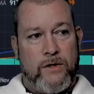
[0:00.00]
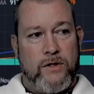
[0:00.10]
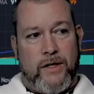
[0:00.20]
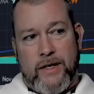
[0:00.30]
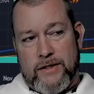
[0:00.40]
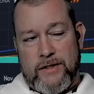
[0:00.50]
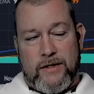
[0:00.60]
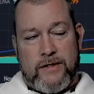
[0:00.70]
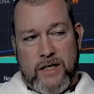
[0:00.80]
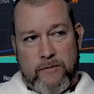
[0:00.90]
You can't say
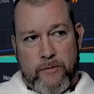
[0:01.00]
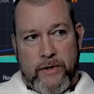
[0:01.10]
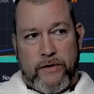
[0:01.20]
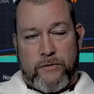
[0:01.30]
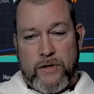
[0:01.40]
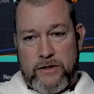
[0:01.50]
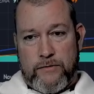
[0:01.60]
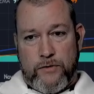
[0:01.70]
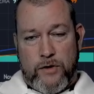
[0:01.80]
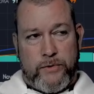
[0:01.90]
the same about the rest
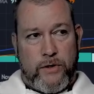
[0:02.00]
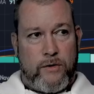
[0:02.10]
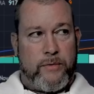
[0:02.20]
of crypto,